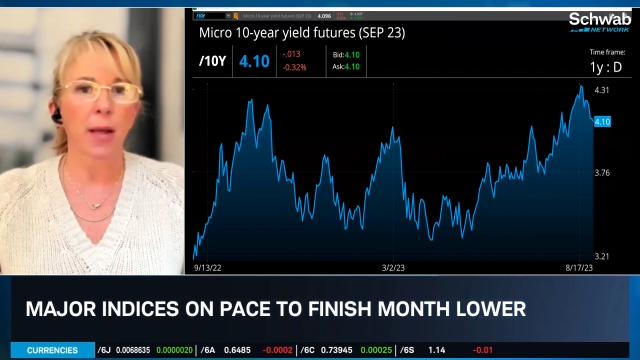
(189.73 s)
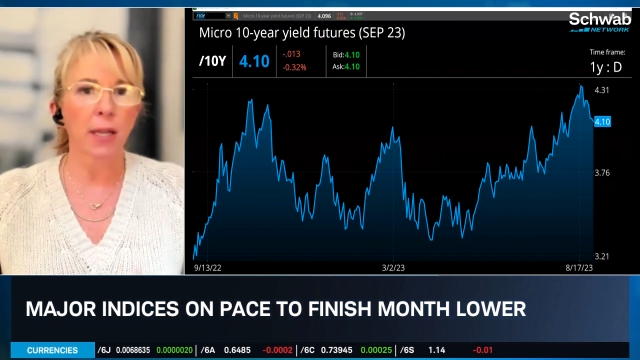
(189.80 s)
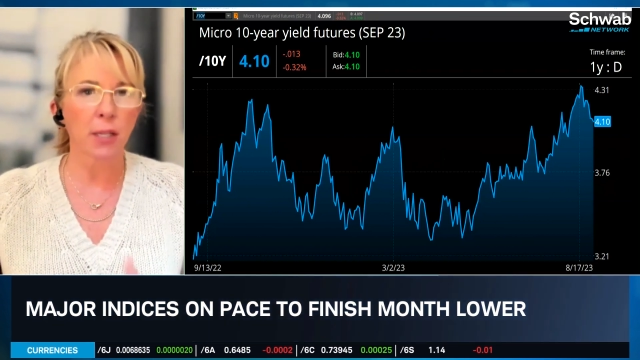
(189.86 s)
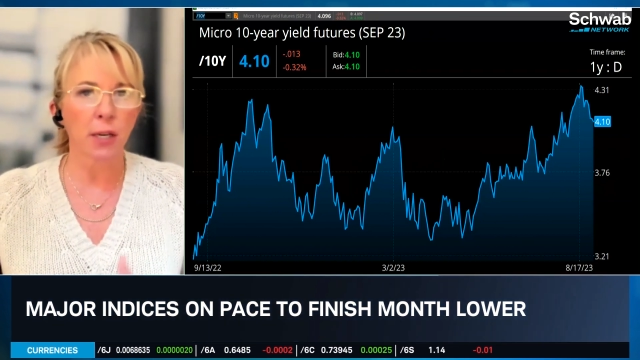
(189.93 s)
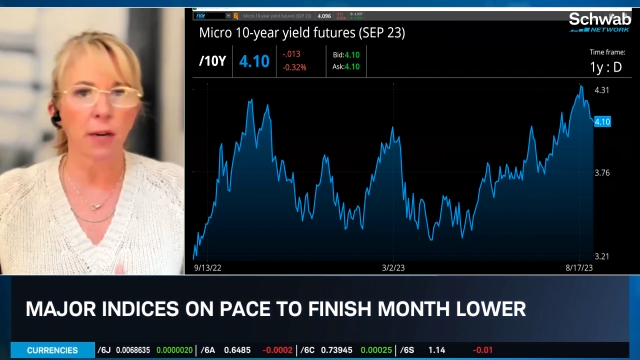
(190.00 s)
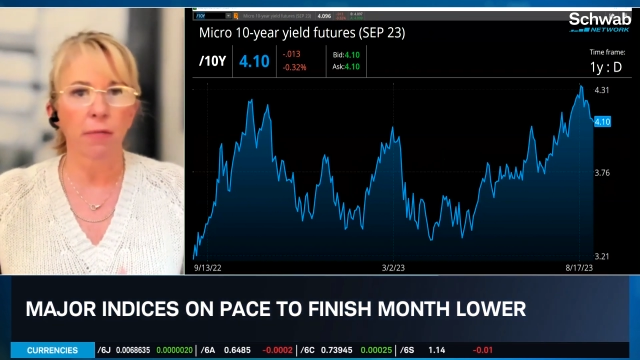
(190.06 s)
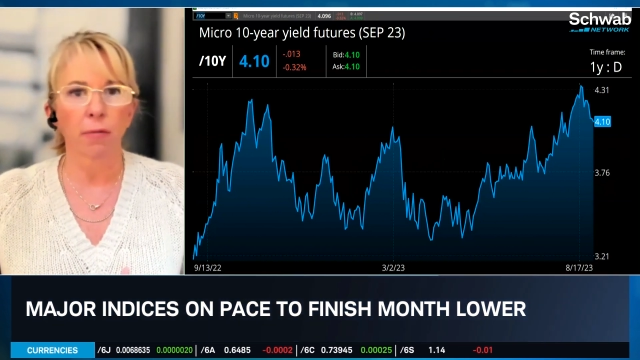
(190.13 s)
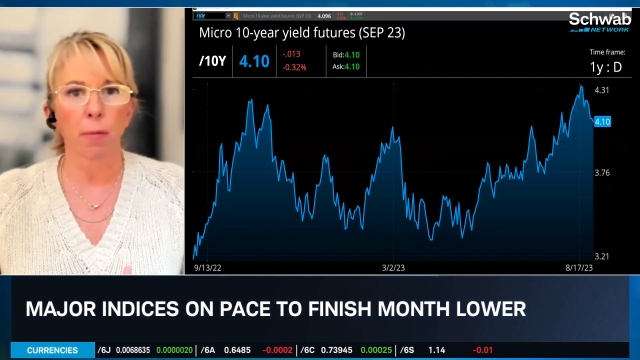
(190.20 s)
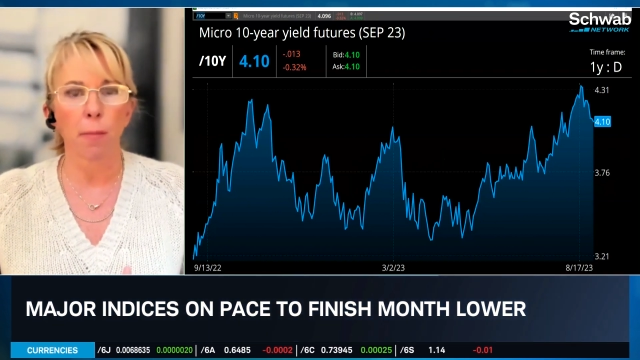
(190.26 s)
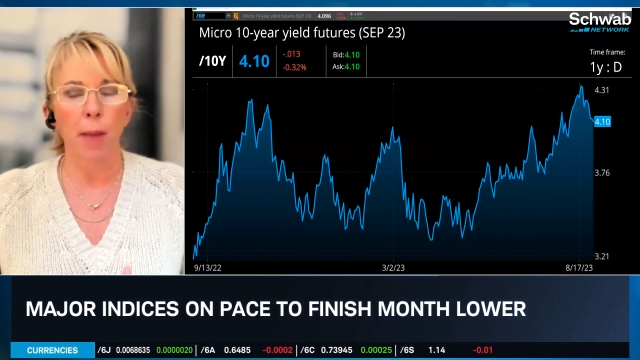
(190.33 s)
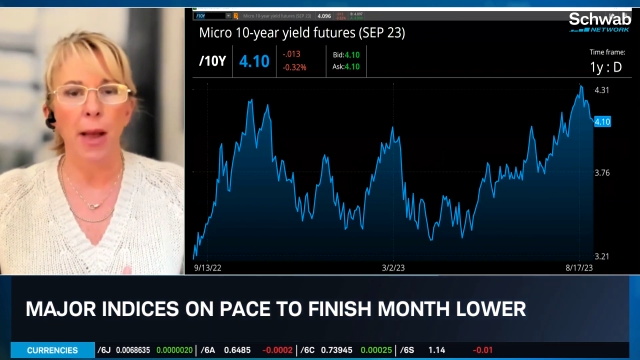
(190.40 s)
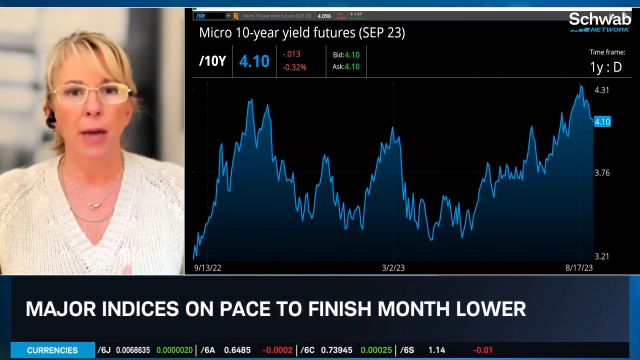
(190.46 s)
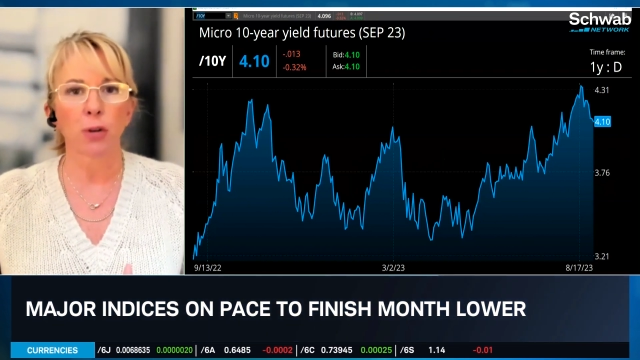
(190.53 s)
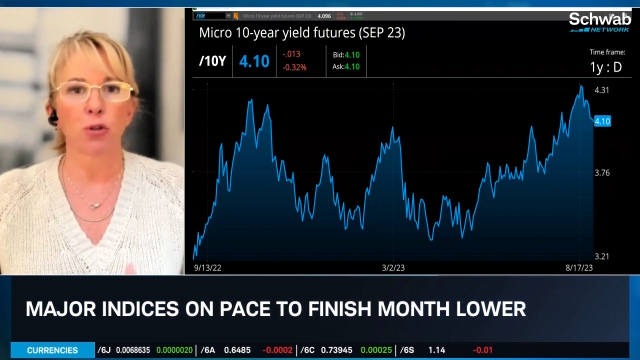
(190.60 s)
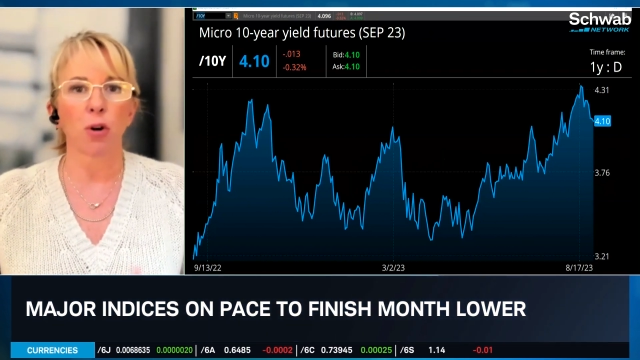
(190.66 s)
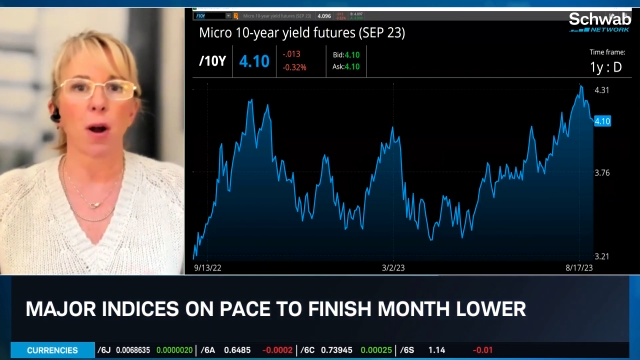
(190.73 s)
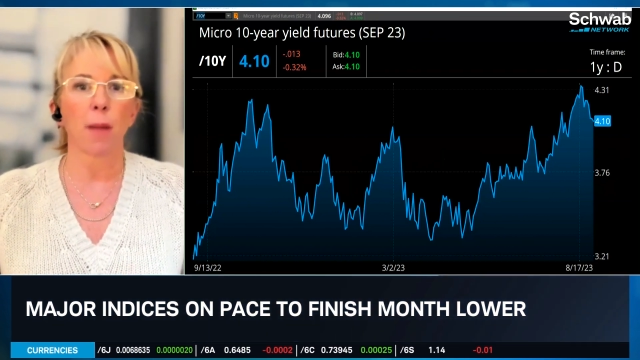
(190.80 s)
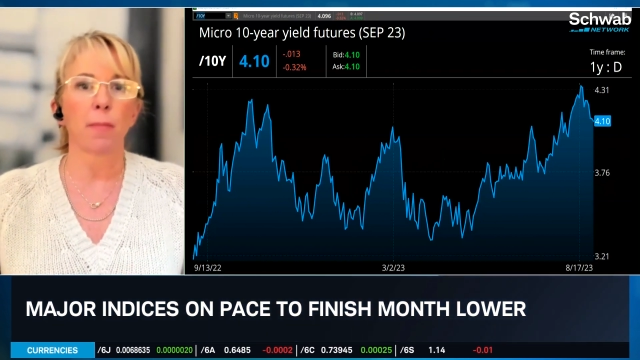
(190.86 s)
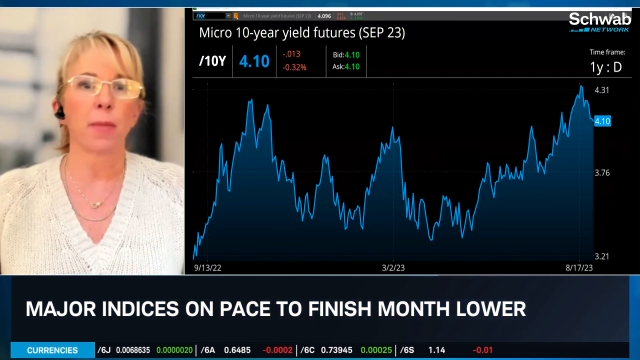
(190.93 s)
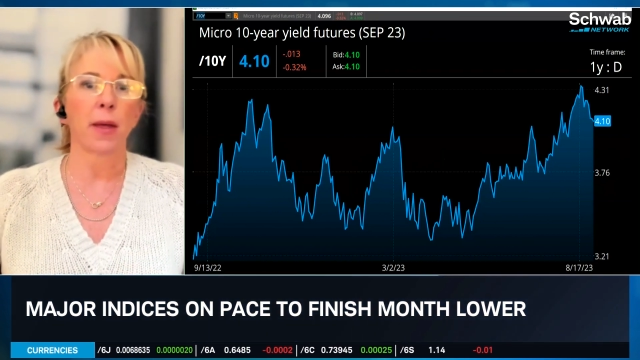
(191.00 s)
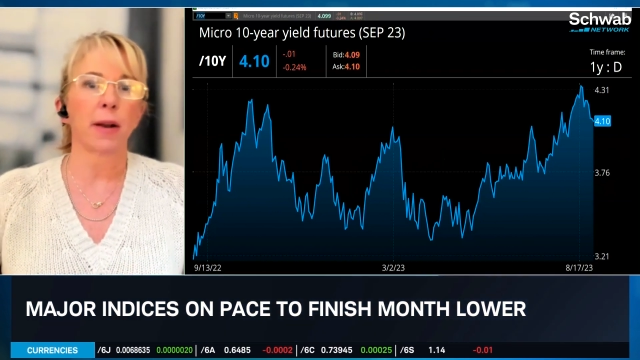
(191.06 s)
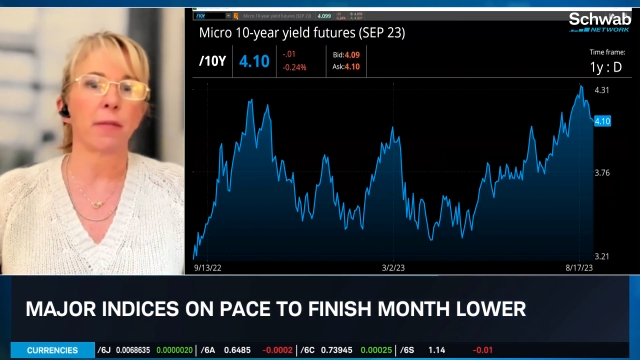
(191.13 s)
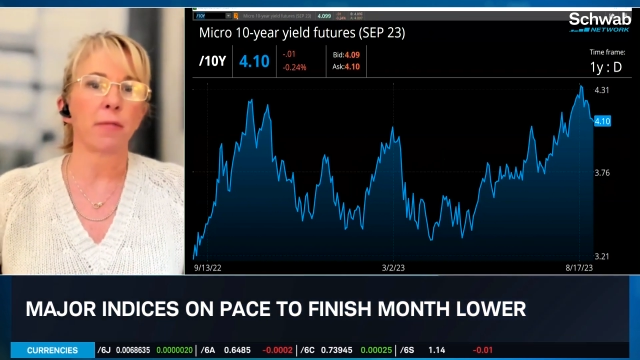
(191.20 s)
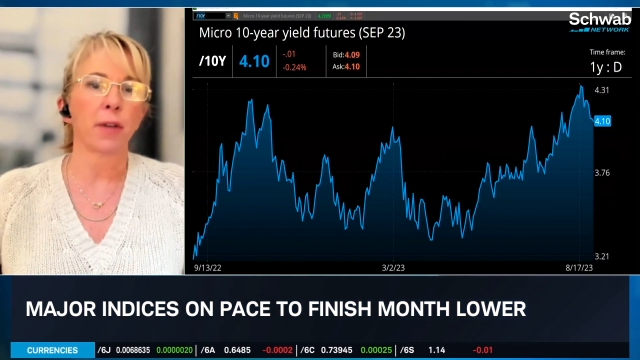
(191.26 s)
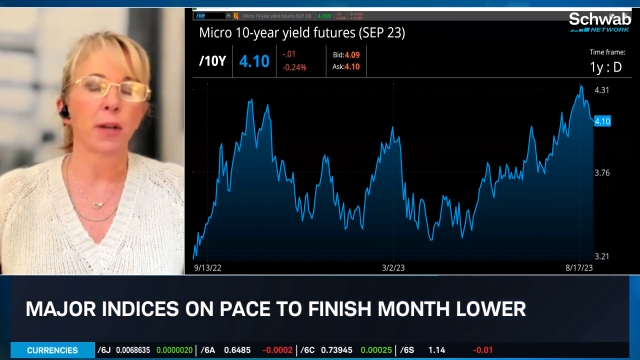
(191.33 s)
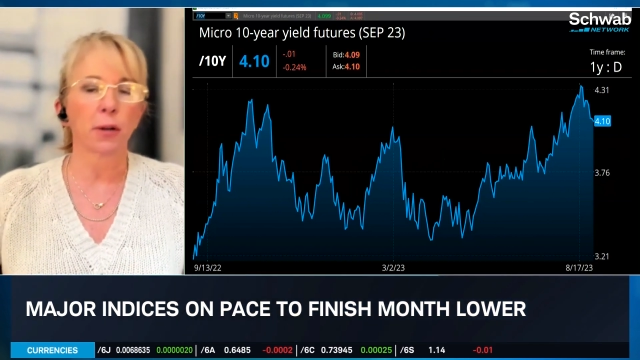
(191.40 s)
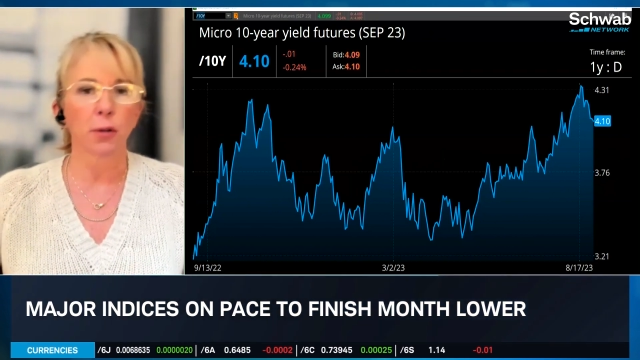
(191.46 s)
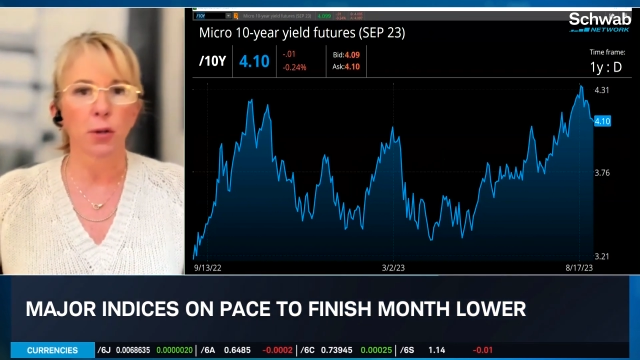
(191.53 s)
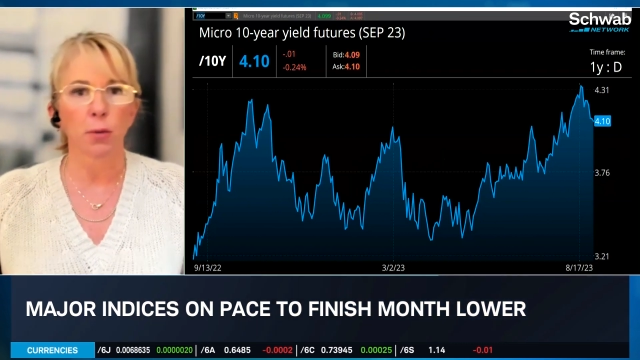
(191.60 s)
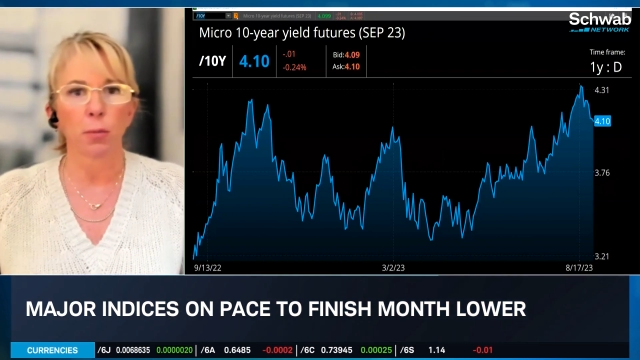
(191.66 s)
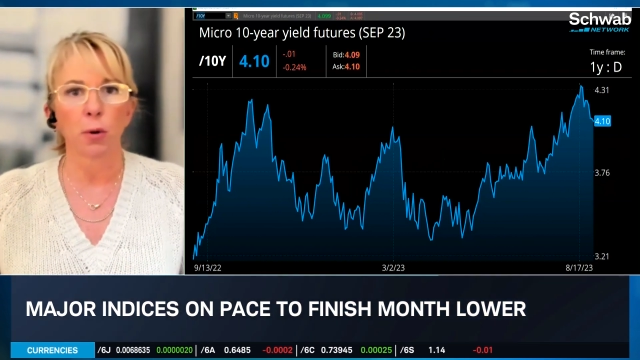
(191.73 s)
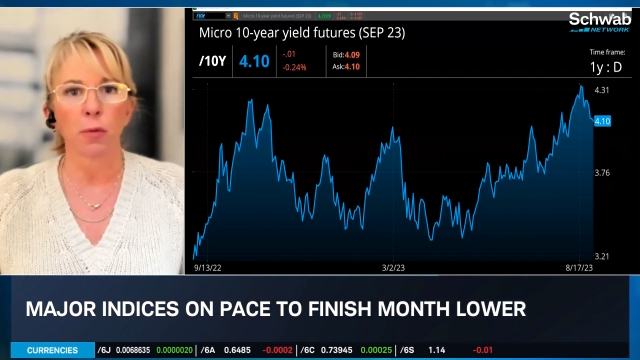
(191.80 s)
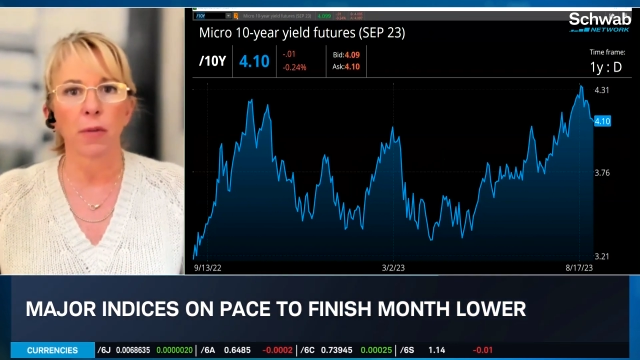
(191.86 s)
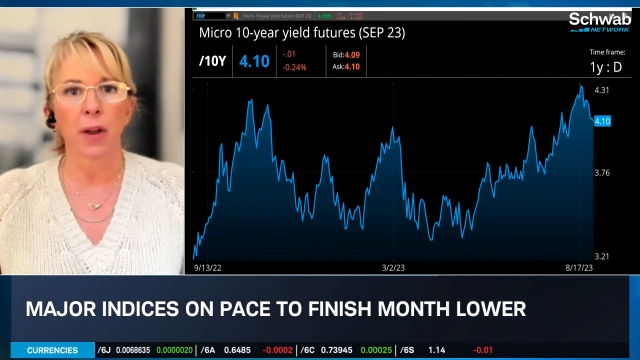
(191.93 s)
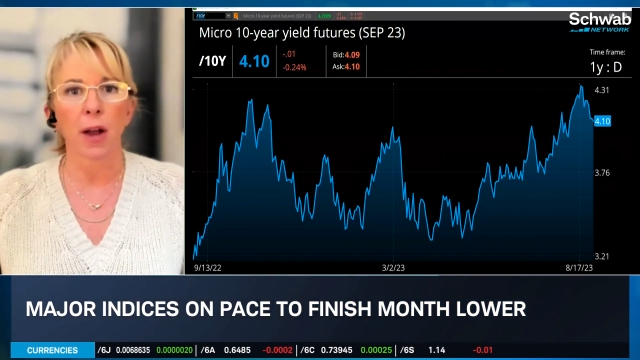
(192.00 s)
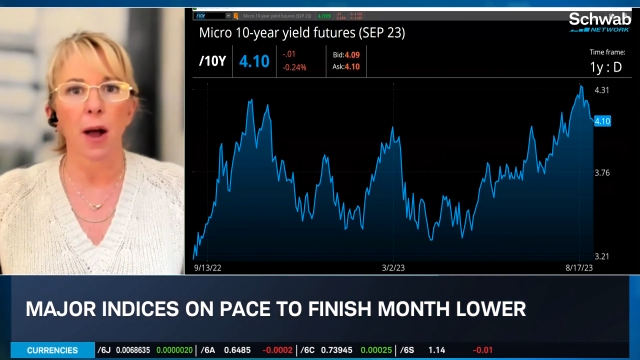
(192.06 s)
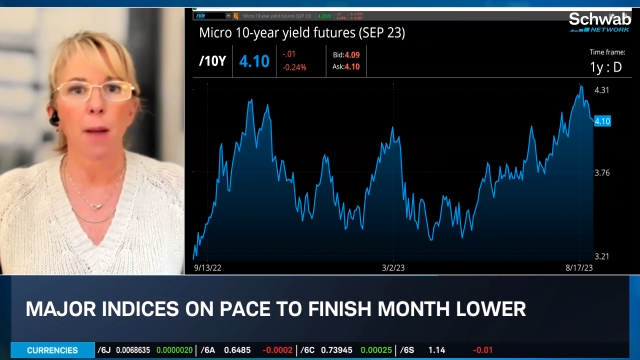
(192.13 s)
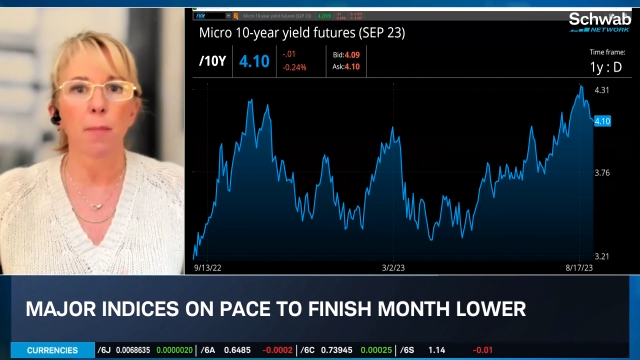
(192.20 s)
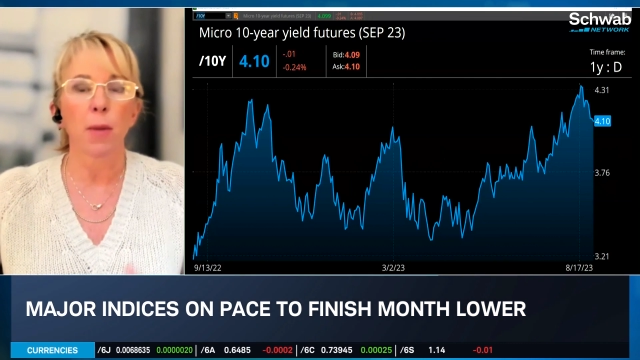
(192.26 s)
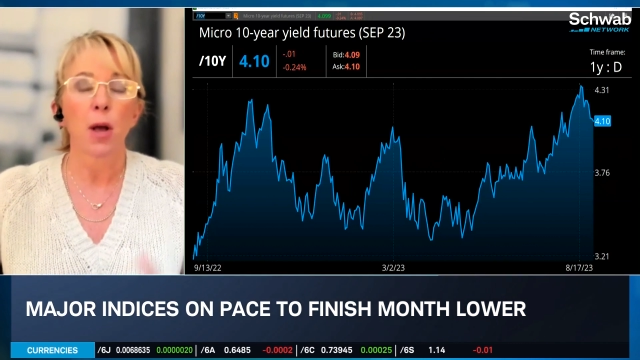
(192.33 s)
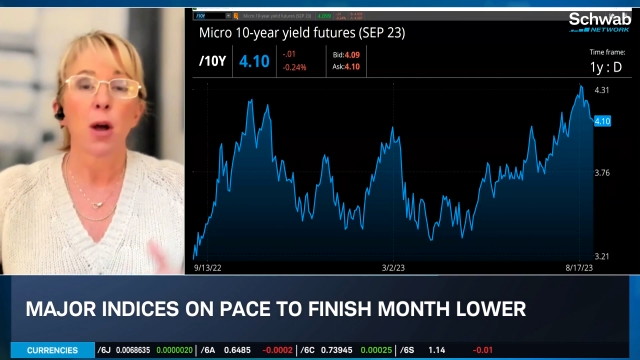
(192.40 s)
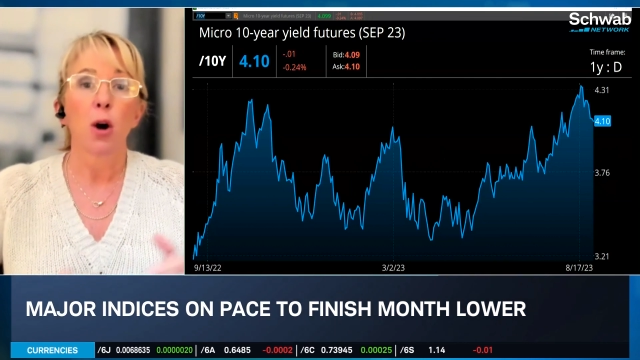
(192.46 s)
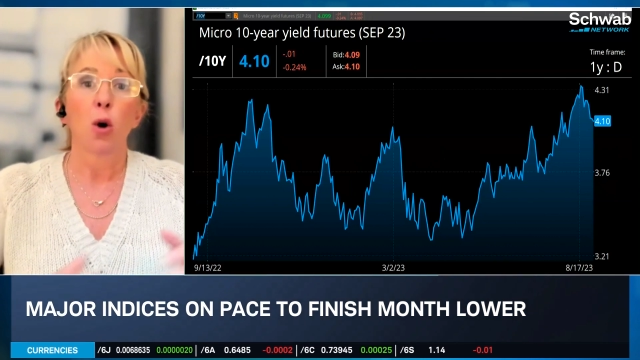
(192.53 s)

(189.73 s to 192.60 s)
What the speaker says: that's a different backdrop than if yields are moving up